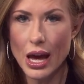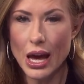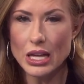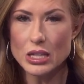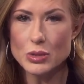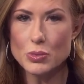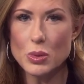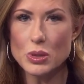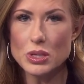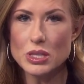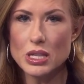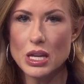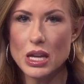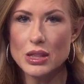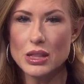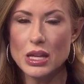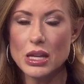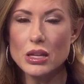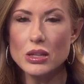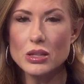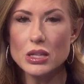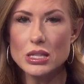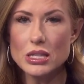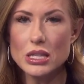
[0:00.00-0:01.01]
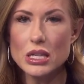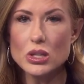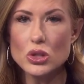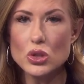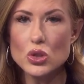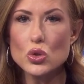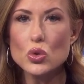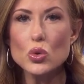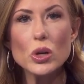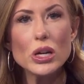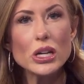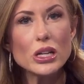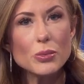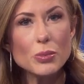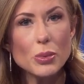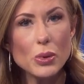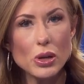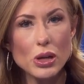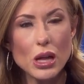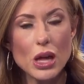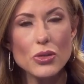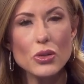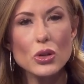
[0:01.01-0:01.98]
Experts say the illness is
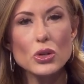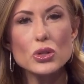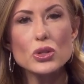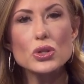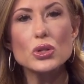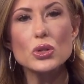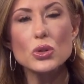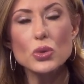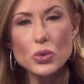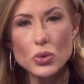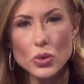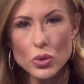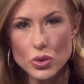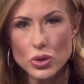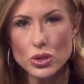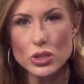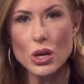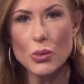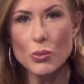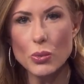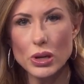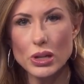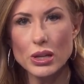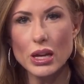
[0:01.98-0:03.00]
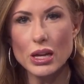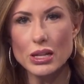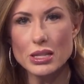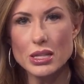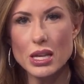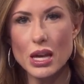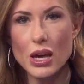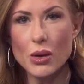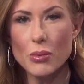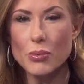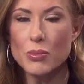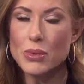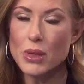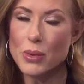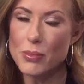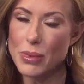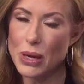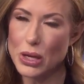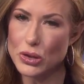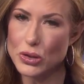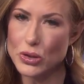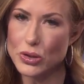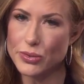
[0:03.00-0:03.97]
treatable, and the sooner someone gets help, the
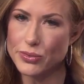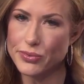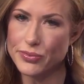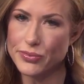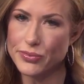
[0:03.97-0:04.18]
better.